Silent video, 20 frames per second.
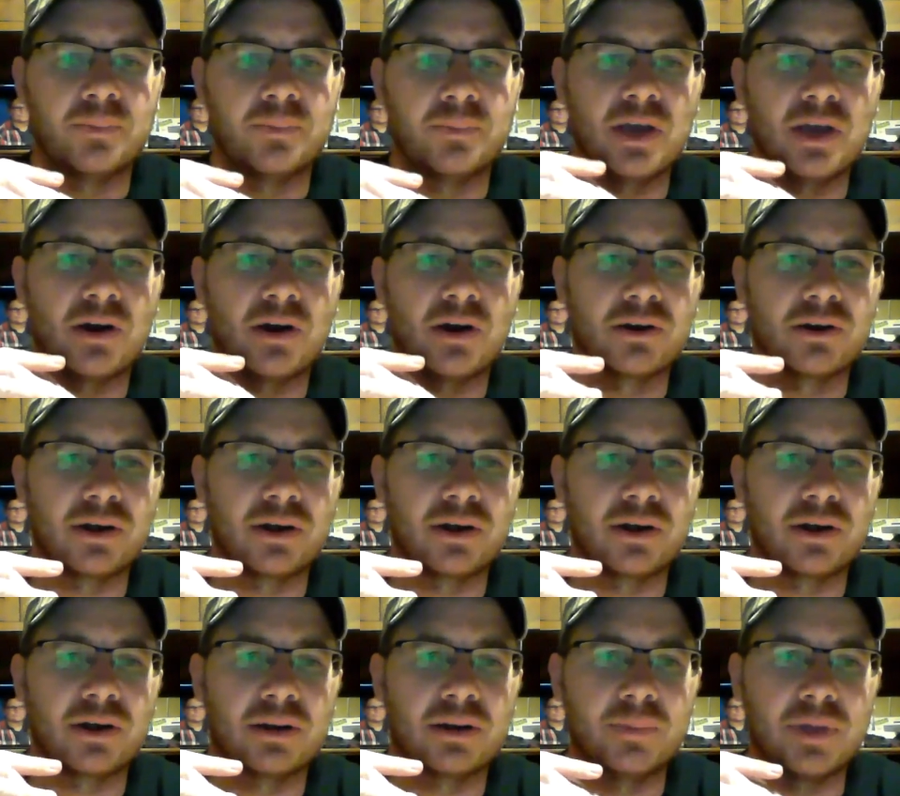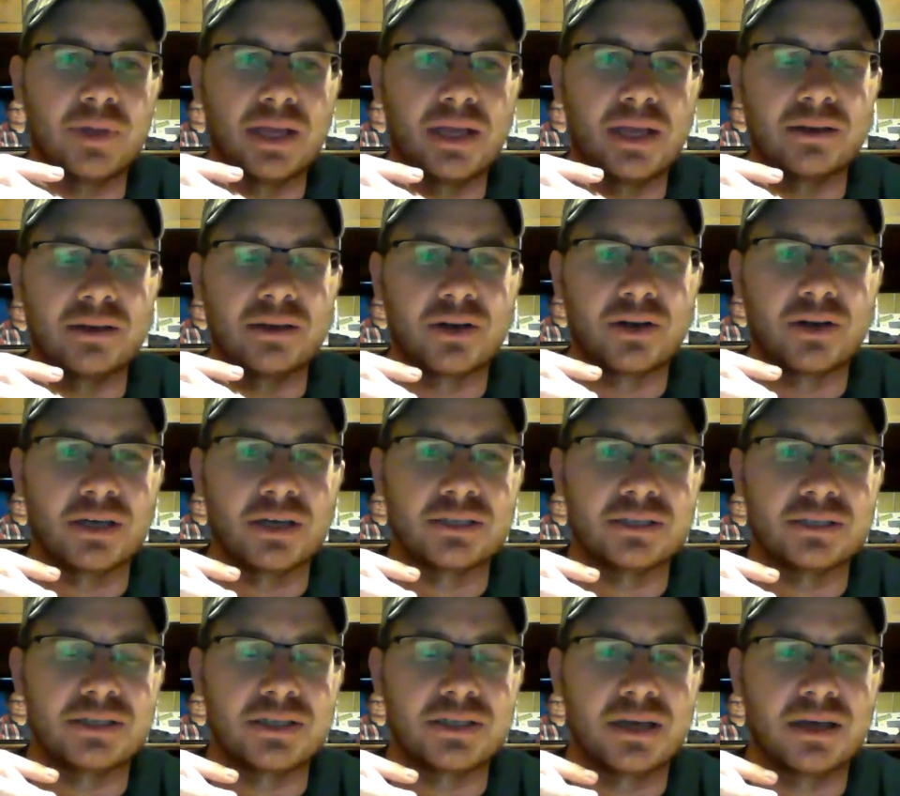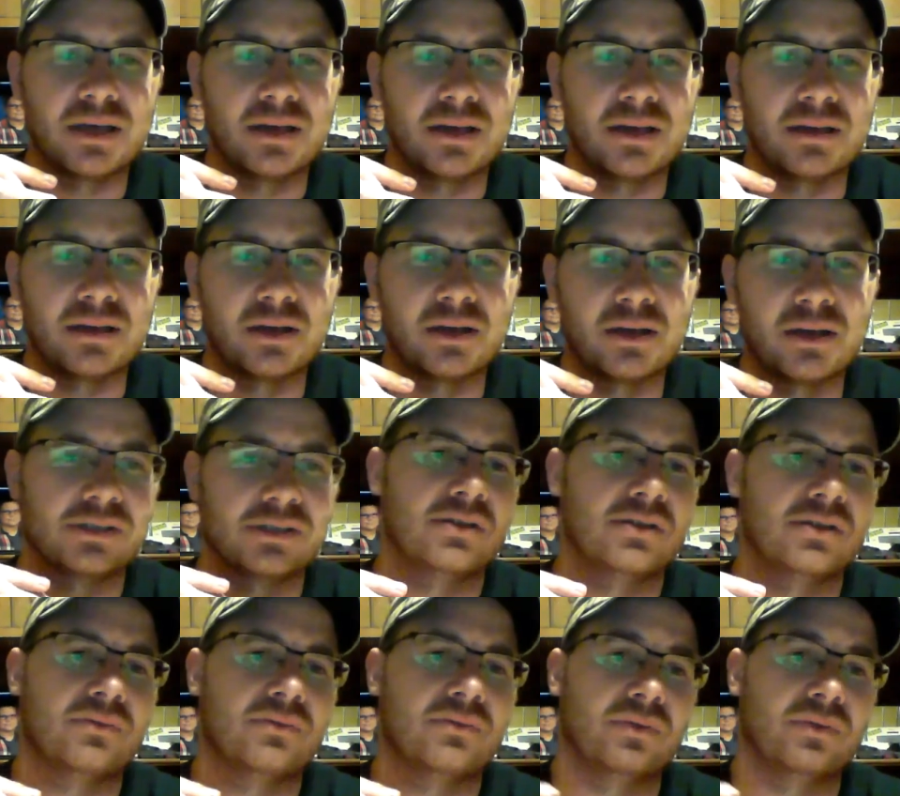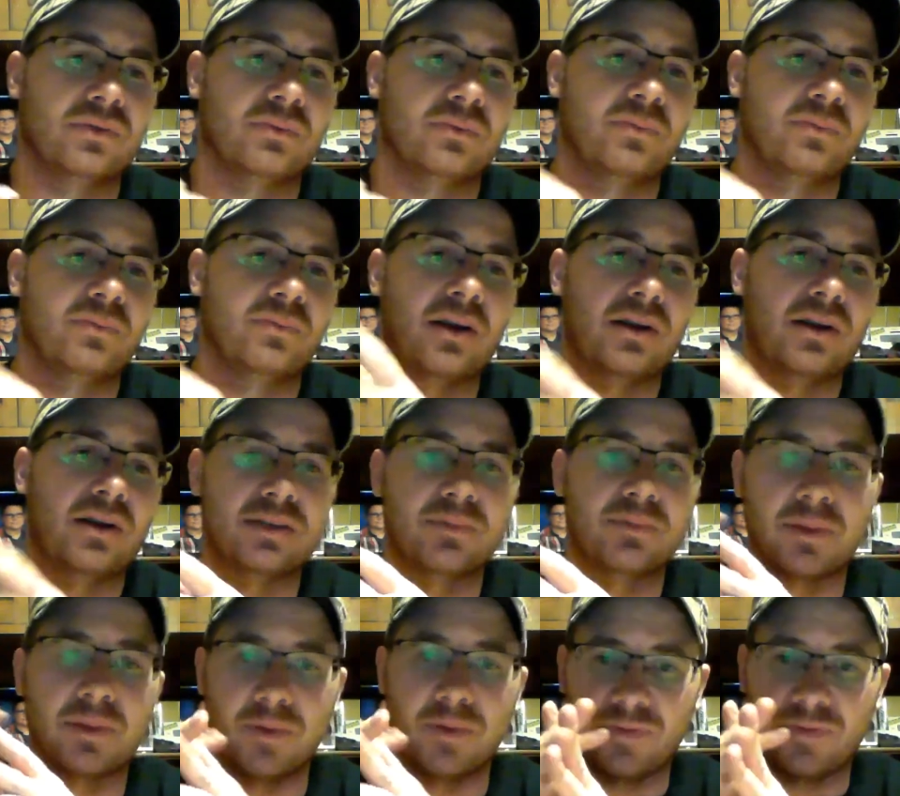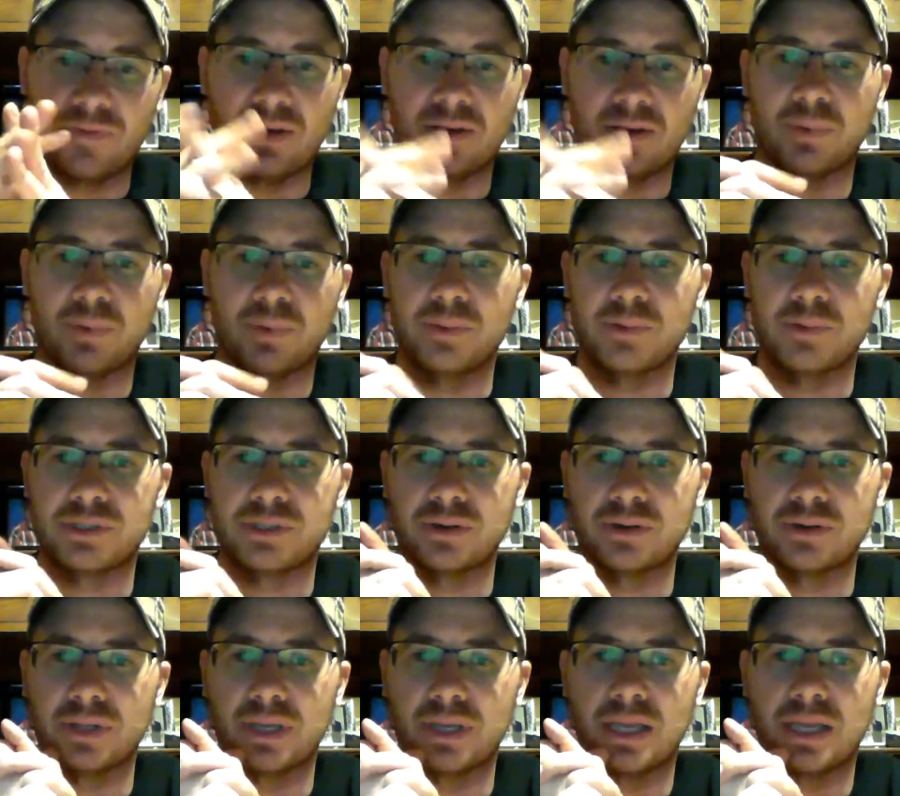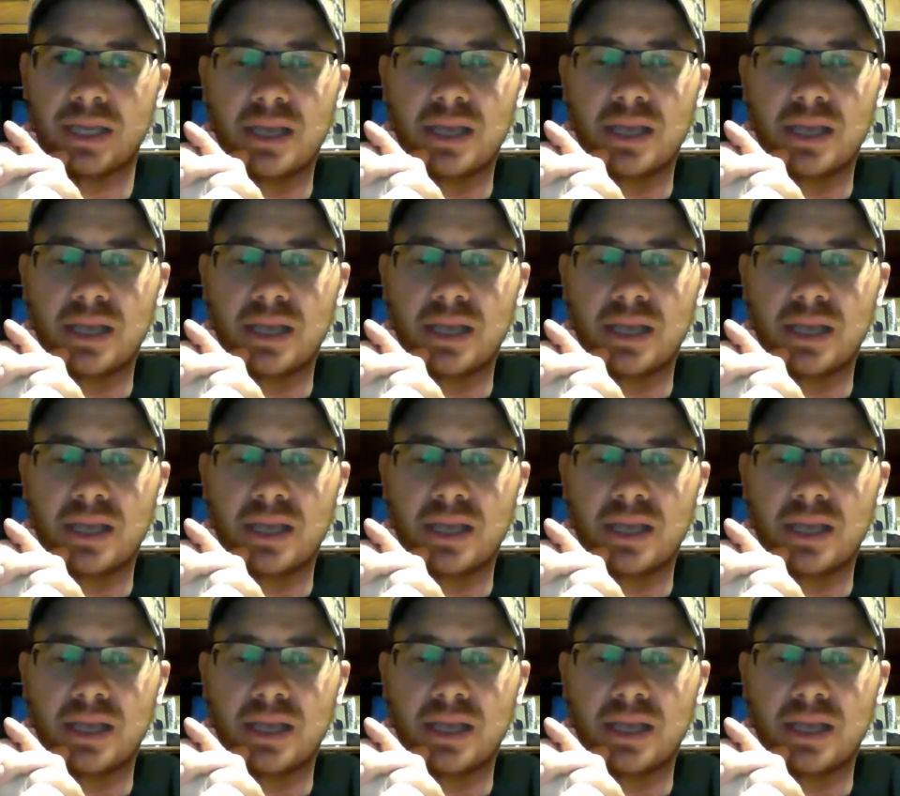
be hard on them and cause the bearings to maybe fail prematurely.